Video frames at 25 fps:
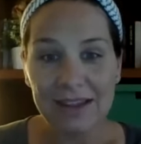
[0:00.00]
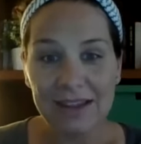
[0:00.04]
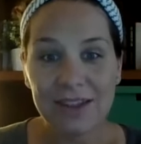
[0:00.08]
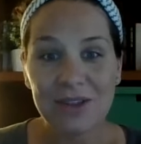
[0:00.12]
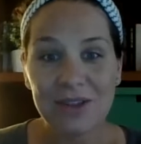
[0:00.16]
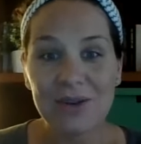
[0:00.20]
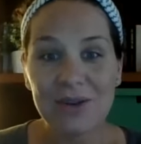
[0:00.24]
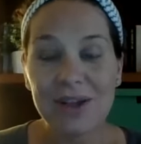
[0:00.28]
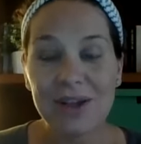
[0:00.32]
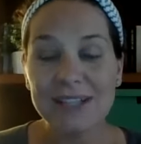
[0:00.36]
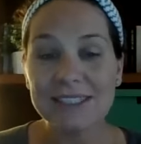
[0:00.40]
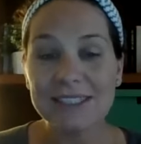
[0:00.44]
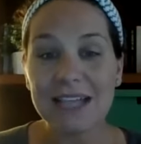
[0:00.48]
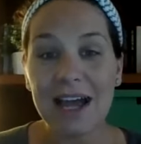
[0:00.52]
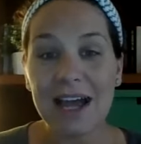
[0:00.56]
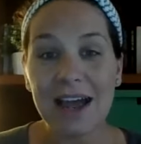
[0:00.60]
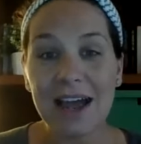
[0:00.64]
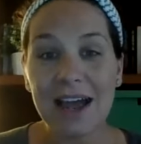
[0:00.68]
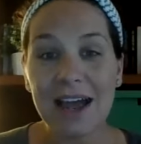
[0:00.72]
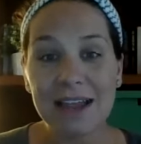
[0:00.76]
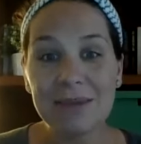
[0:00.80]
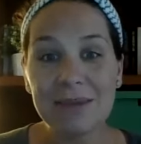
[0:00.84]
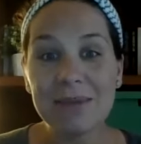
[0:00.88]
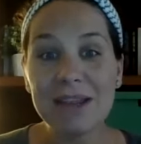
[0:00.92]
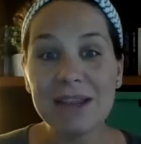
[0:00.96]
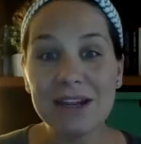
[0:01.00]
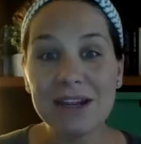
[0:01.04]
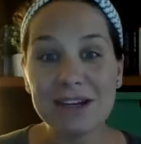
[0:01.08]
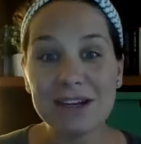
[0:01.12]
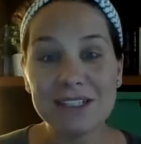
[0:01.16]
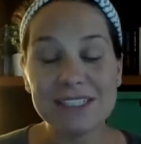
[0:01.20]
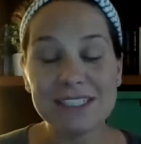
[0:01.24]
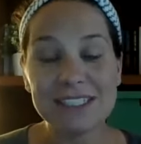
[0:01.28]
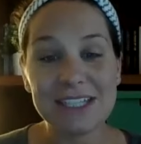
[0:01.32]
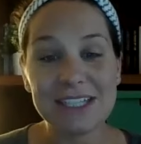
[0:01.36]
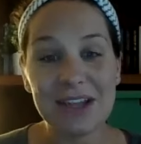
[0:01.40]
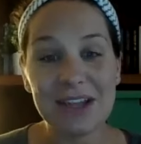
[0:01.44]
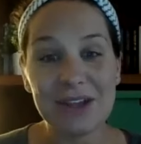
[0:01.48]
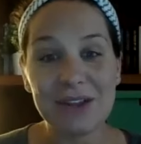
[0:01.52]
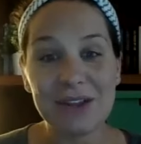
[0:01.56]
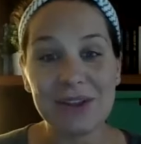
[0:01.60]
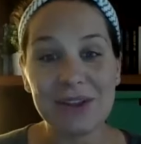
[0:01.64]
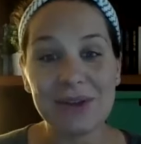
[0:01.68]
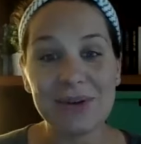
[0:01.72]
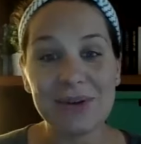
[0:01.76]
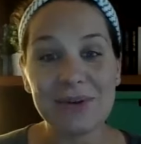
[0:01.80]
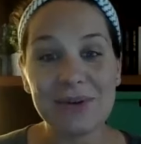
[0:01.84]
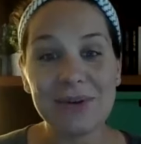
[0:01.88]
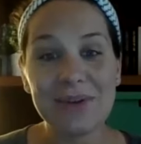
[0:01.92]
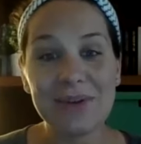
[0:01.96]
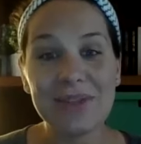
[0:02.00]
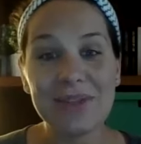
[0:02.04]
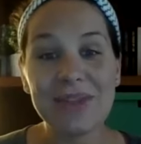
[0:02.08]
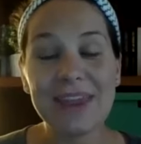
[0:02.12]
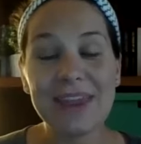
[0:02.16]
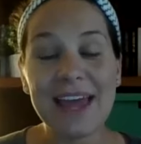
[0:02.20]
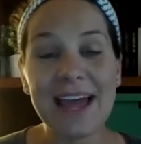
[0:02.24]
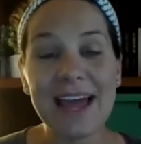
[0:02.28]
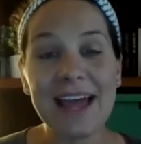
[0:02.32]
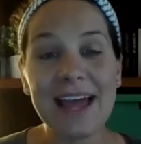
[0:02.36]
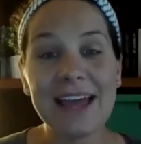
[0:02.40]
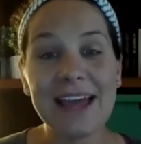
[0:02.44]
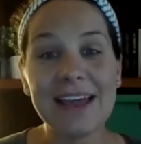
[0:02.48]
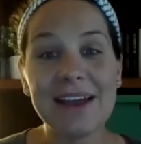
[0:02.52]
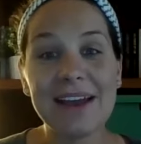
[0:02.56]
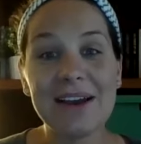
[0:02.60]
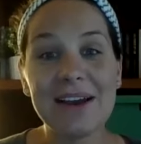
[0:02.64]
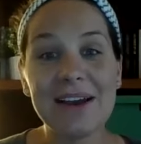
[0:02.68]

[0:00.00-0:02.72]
You guys, I am here to tell you that